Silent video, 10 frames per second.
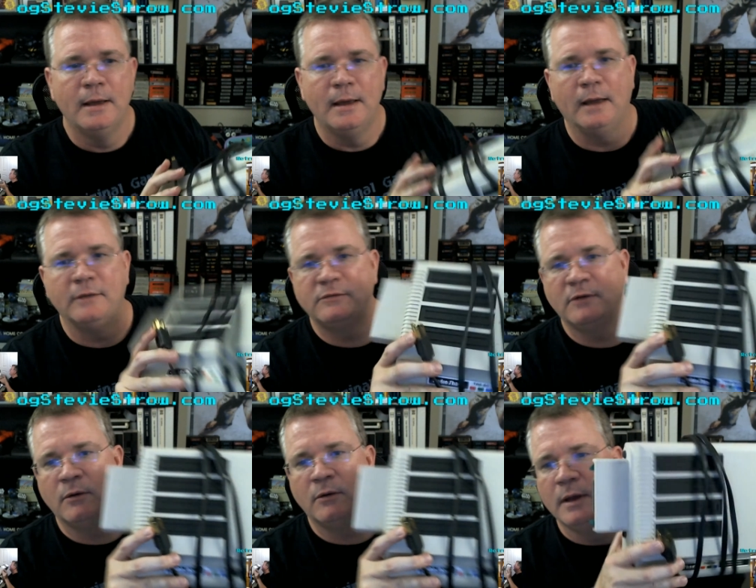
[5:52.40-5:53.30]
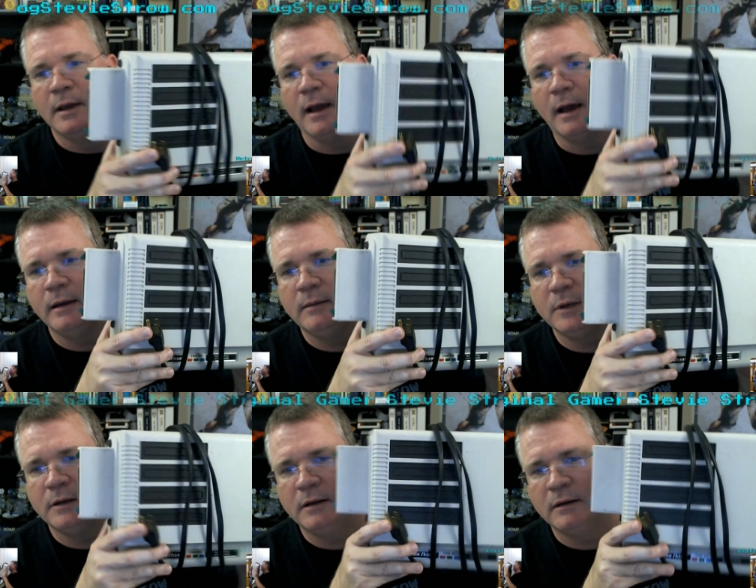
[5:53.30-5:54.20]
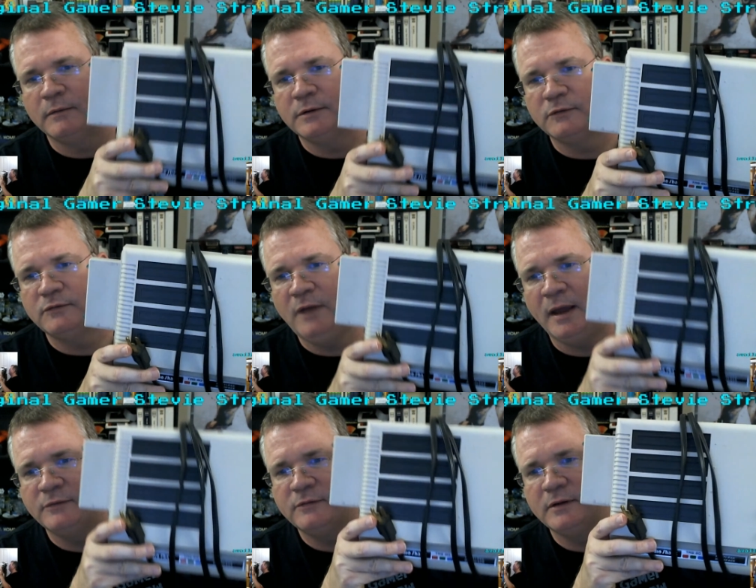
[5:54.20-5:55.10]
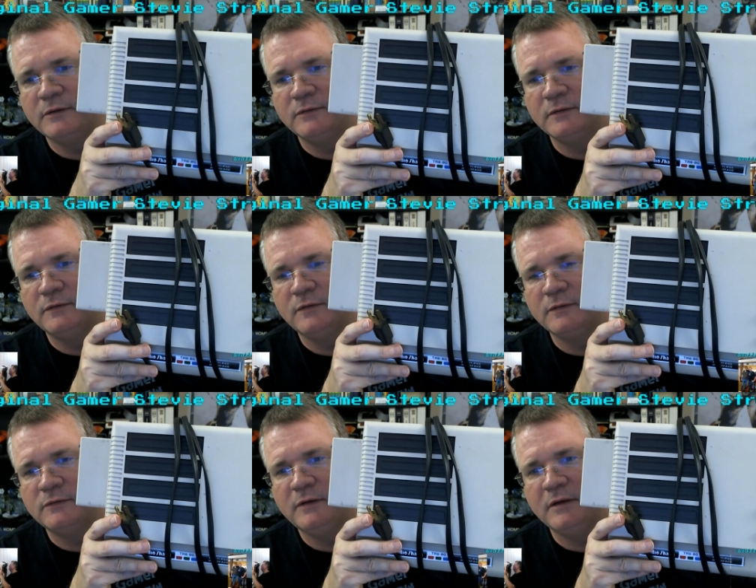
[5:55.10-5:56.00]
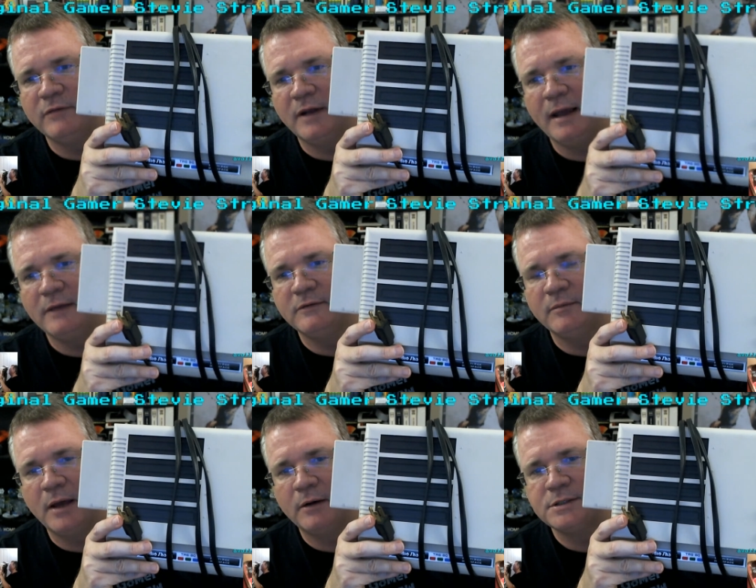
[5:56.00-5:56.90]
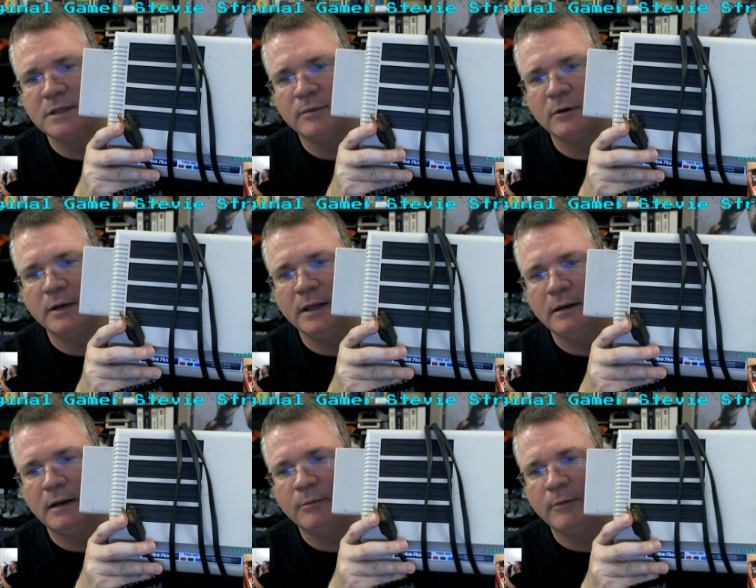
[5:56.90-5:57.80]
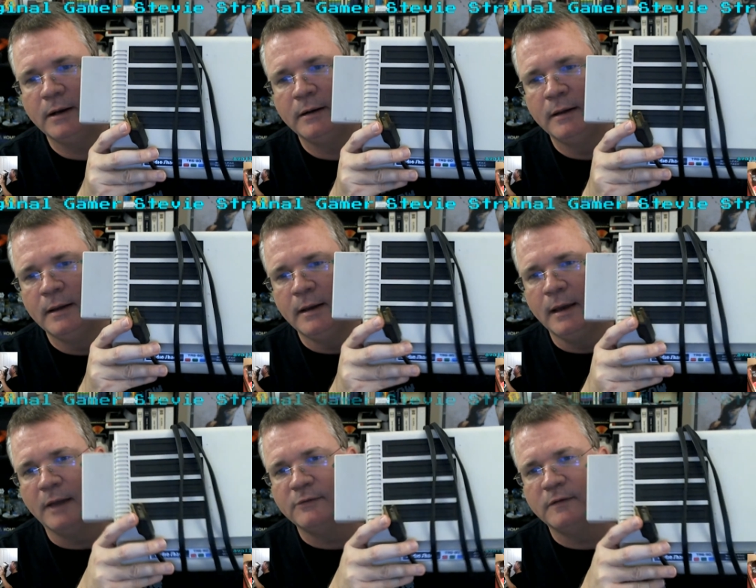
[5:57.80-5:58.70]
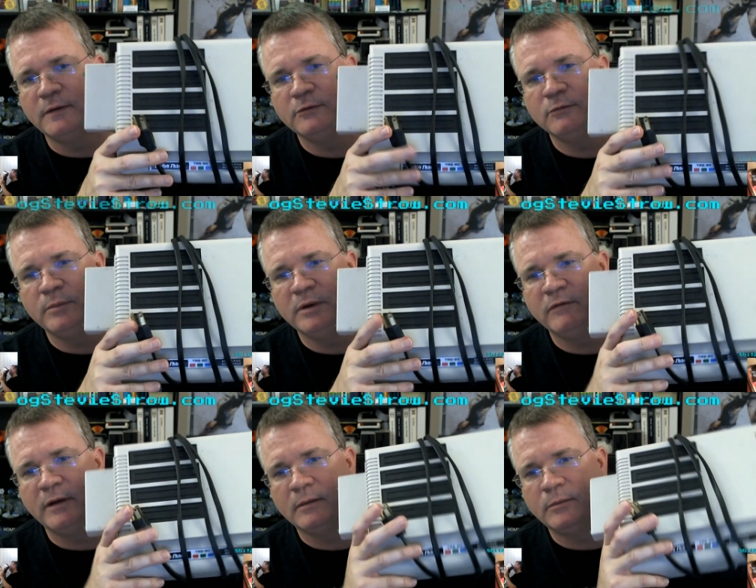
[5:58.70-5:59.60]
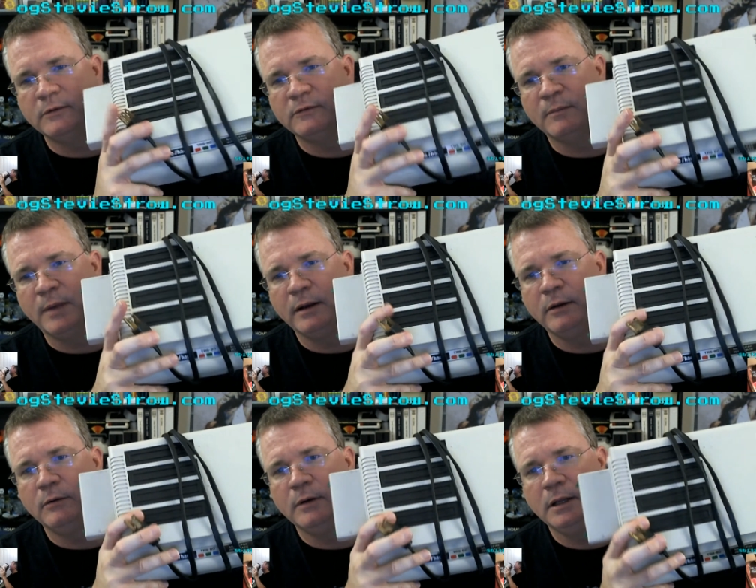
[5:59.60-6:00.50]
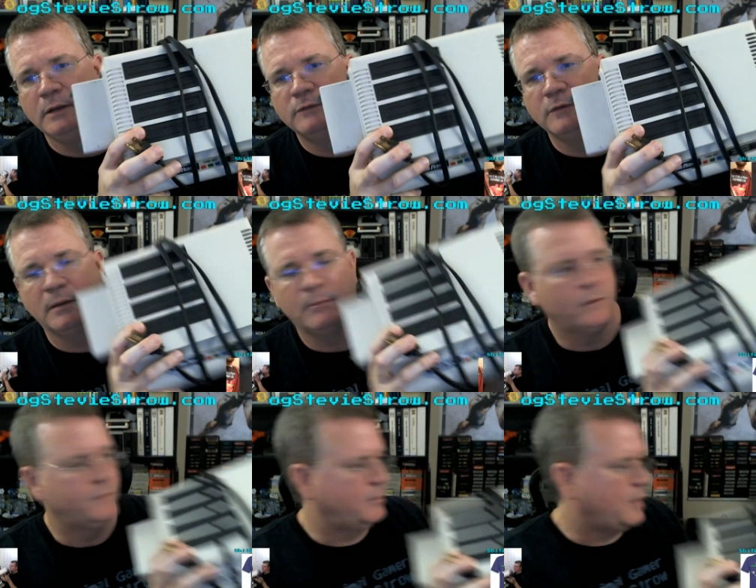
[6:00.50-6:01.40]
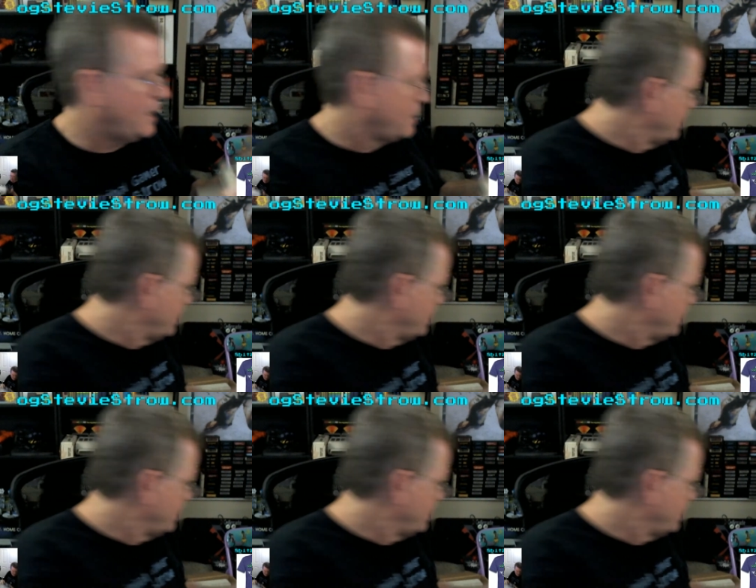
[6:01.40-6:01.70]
And so I am gonna just test this and see if it has the PAL chip or get it upgraded. And so this will be available to somebody who needs a multi-pack.